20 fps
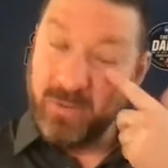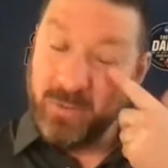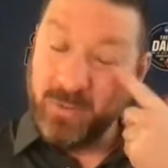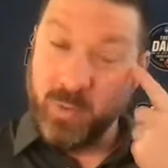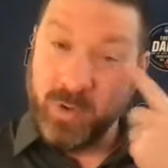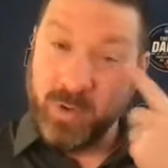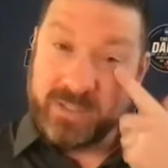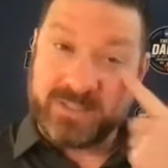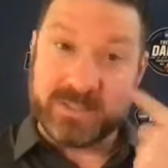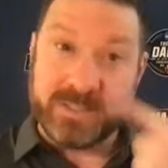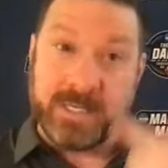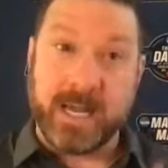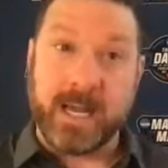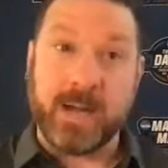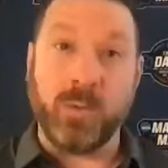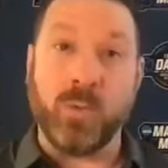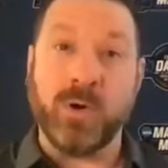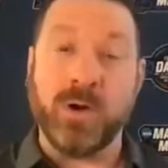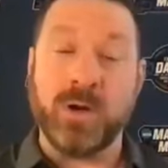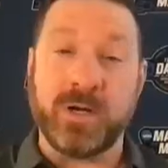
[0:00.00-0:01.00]
What's
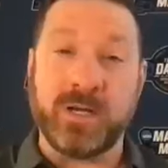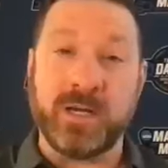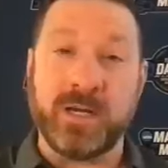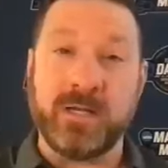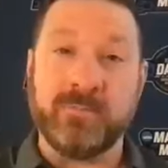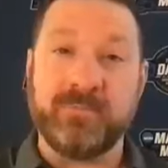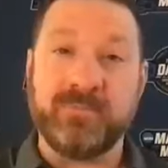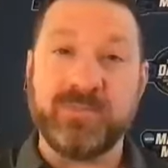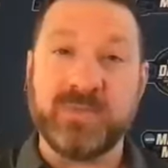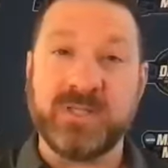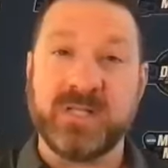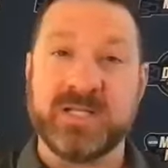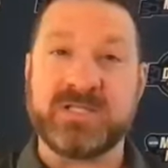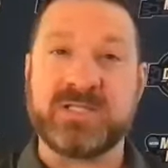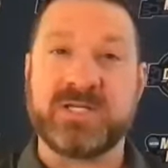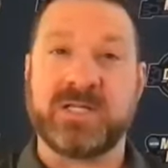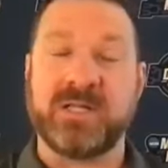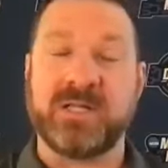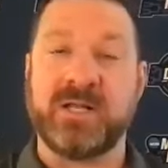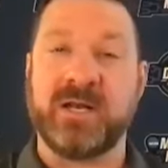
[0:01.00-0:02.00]
not working?
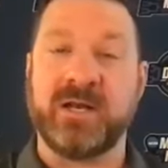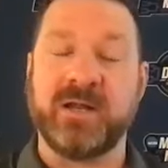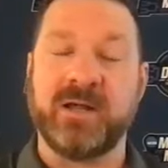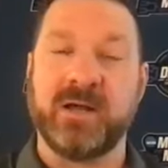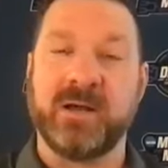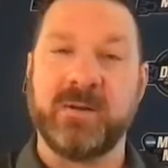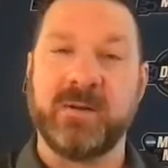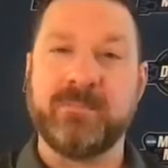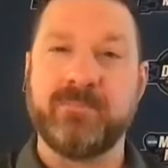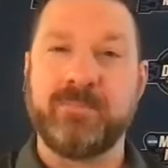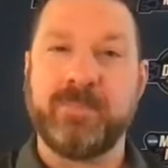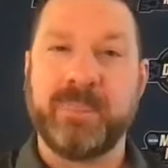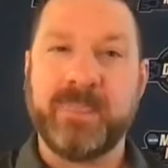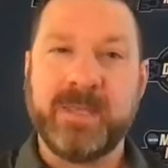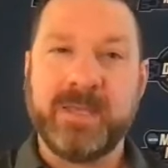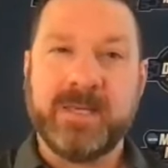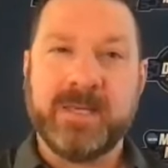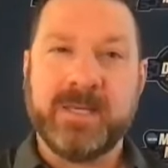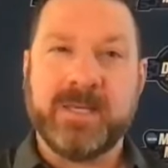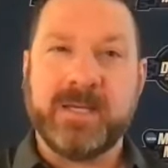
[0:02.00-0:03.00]
Let's clean it up.
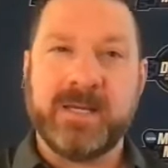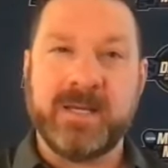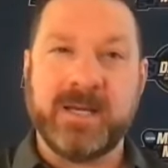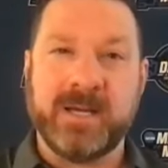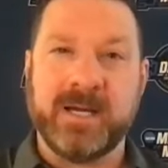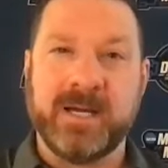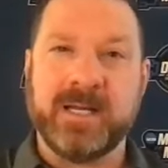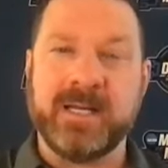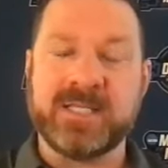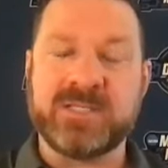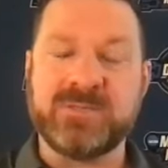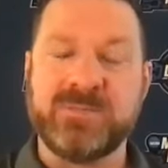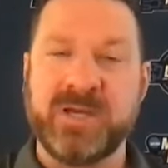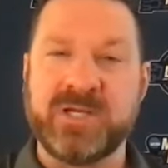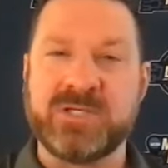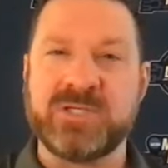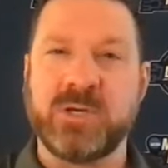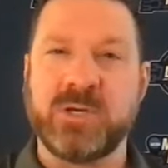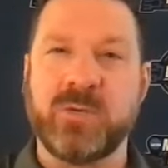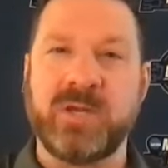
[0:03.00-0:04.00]
And let's
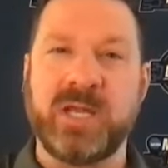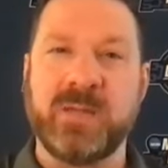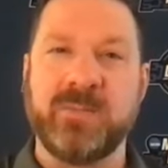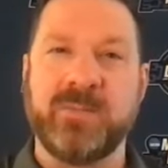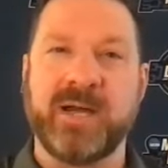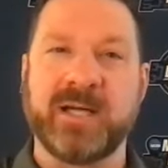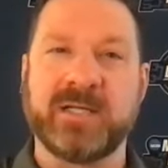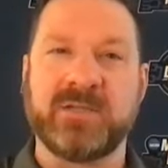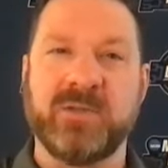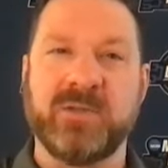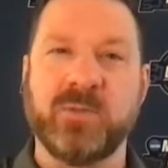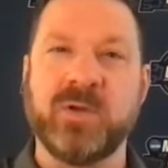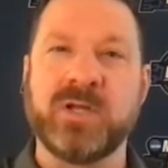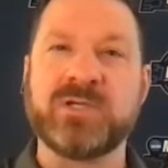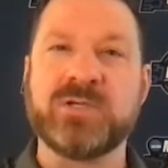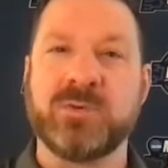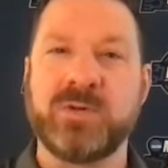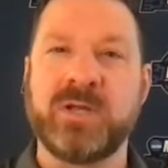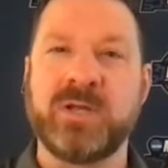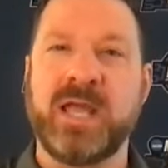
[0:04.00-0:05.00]
make sure we get back to the
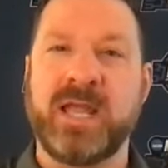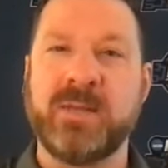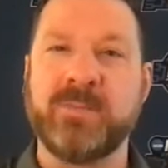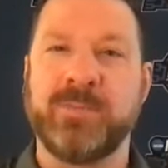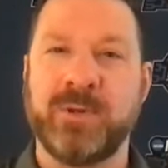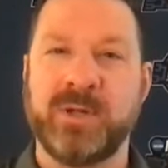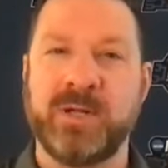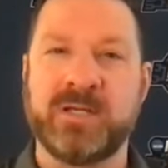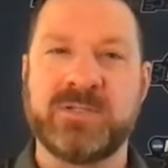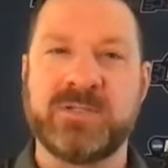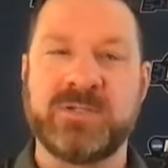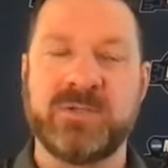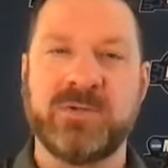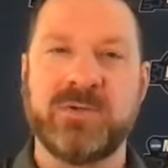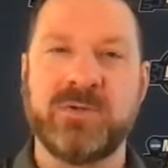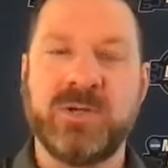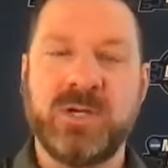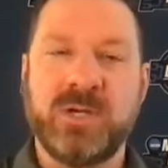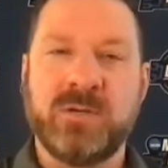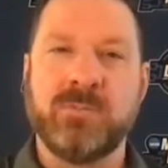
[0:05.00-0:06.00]
original game plan
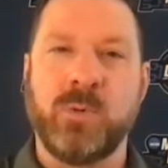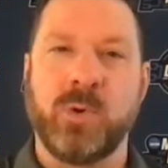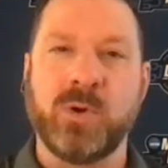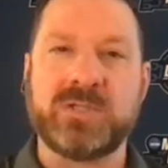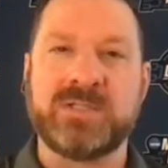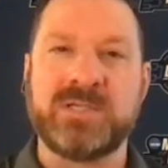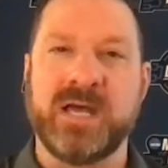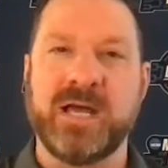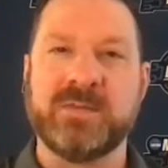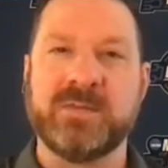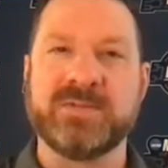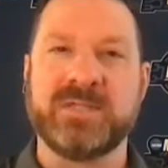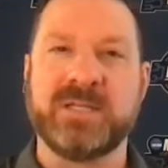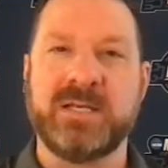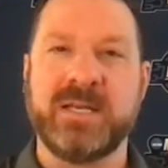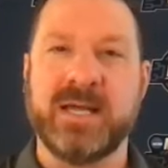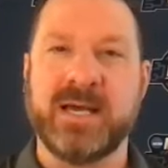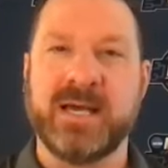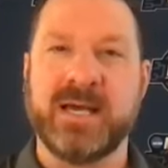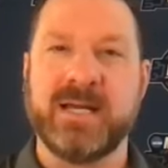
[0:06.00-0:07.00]
too. More times
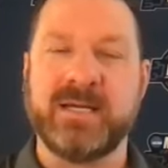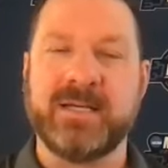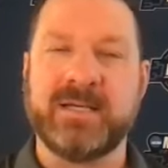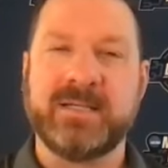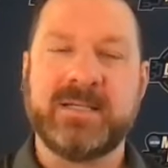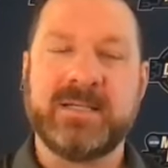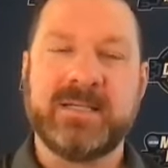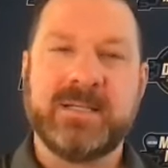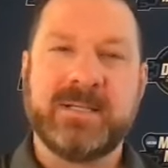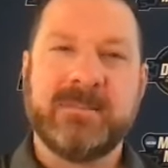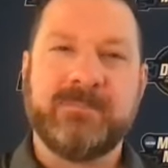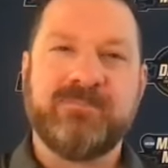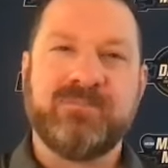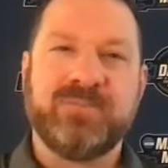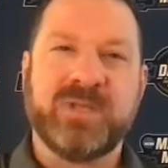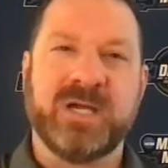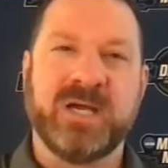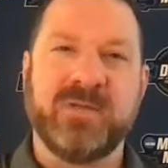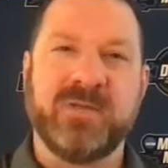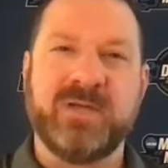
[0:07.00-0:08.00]
than not,
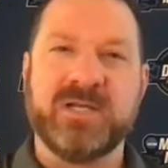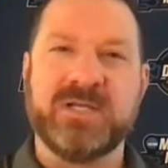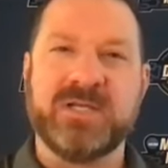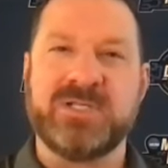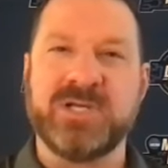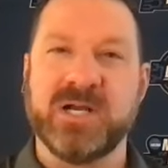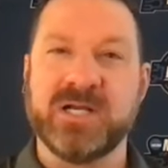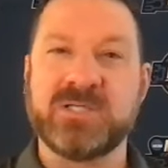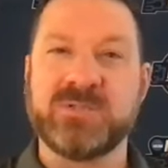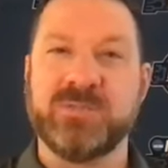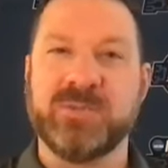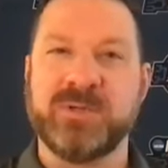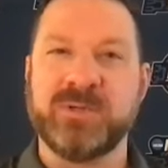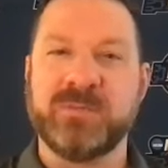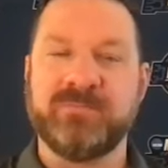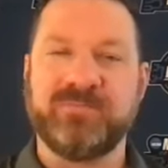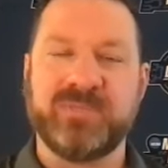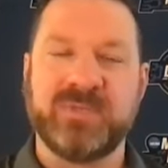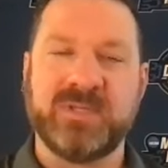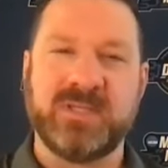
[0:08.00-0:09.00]
the adjustment
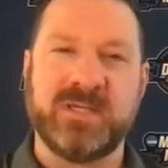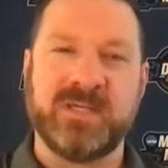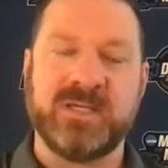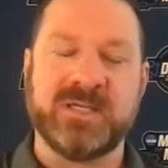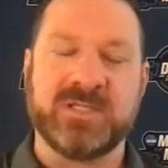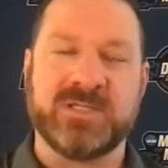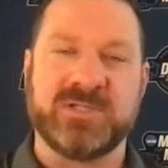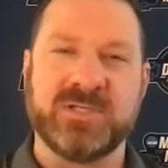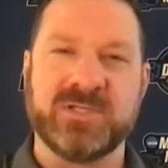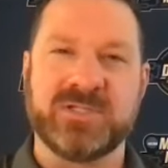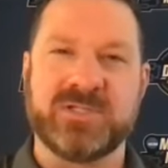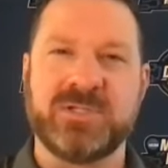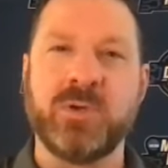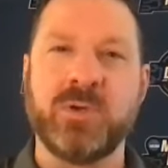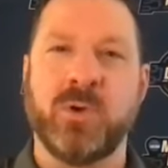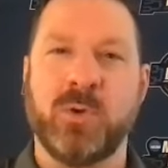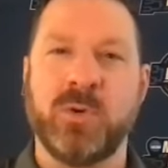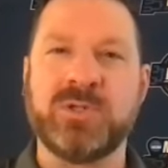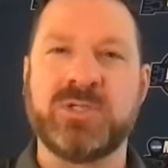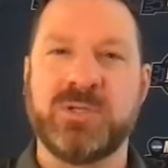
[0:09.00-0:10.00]
is just
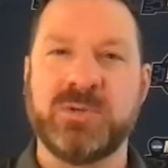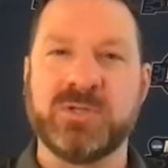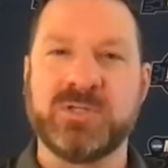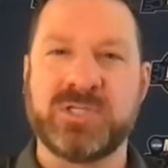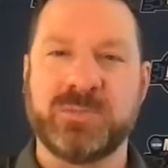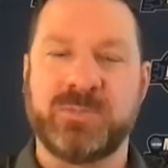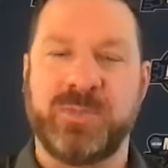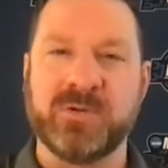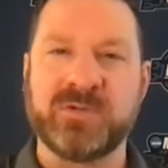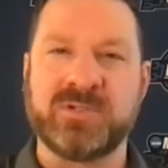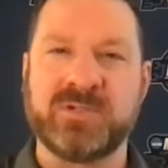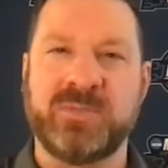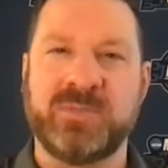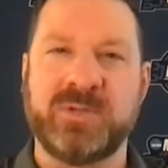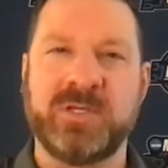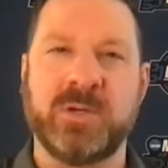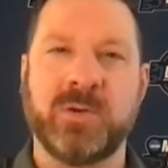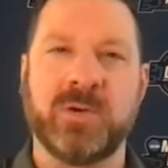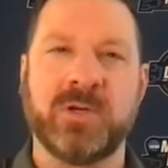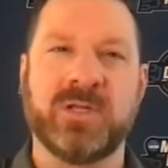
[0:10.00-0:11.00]
doing what you're supposed to
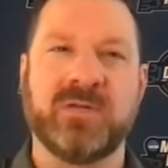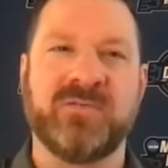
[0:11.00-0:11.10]
be doing in the